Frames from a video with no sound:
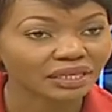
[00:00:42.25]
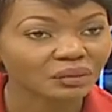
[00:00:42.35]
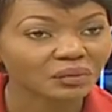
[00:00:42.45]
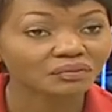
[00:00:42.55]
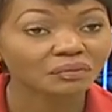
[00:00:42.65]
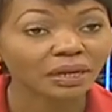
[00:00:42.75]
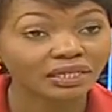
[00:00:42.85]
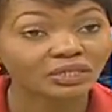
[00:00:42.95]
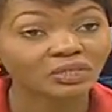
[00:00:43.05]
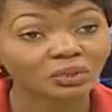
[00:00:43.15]
And we've
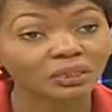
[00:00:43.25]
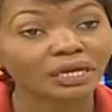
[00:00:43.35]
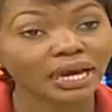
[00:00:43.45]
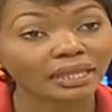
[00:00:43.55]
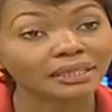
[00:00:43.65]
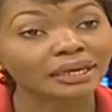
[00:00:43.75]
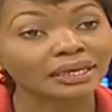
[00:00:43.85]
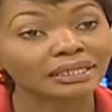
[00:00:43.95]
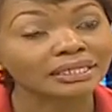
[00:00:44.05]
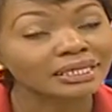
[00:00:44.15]
managed to unearth
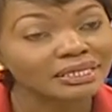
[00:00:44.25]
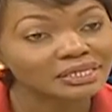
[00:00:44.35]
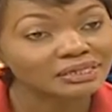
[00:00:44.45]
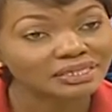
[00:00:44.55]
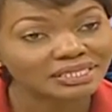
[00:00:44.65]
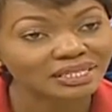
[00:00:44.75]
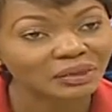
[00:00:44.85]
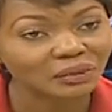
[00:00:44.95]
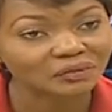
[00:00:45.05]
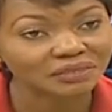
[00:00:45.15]
an
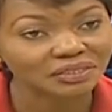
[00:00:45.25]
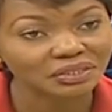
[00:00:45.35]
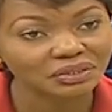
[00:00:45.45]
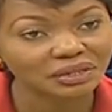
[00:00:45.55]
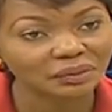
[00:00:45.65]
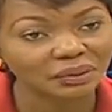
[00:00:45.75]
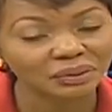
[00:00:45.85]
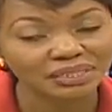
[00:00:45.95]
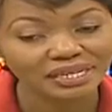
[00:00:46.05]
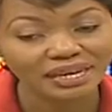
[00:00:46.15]
interesting conversation
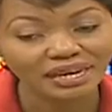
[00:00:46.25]
about